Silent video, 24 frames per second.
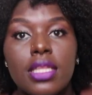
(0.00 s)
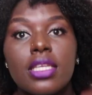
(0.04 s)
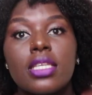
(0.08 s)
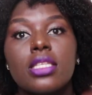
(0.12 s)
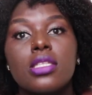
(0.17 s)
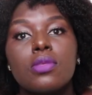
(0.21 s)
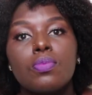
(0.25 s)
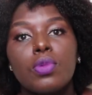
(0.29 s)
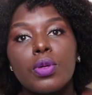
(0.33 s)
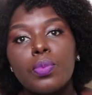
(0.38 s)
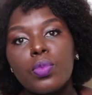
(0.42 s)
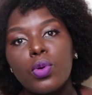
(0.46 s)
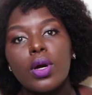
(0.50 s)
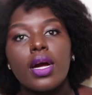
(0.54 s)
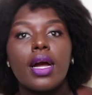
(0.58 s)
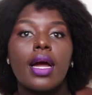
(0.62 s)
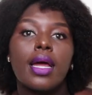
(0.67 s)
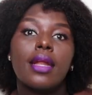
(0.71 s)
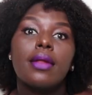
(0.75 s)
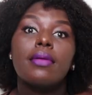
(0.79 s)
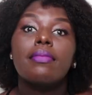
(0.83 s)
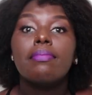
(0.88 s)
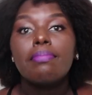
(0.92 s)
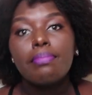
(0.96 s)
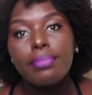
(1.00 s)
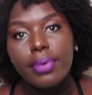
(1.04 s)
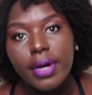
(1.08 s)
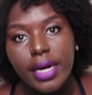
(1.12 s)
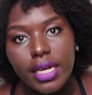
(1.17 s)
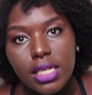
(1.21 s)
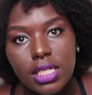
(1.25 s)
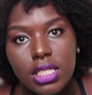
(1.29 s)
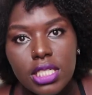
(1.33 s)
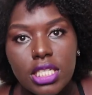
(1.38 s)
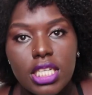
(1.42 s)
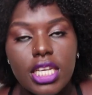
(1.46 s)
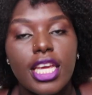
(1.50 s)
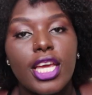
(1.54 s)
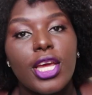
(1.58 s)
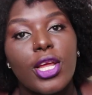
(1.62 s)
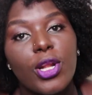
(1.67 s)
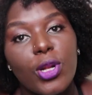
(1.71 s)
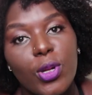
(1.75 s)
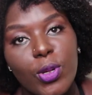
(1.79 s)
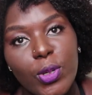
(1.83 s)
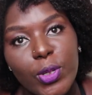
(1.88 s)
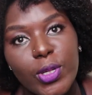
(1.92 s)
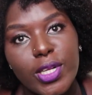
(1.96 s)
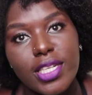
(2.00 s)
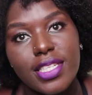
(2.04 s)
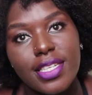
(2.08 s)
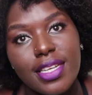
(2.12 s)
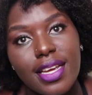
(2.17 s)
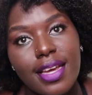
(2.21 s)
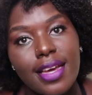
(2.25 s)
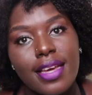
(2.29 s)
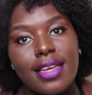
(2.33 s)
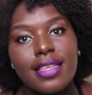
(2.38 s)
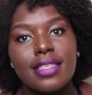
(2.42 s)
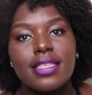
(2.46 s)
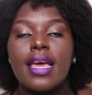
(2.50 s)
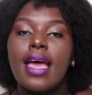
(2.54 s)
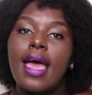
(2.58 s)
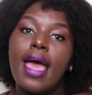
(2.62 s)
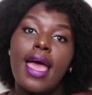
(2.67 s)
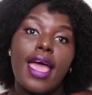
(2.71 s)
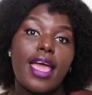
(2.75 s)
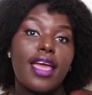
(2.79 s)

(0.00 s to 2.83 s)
These people can party a lot, guys.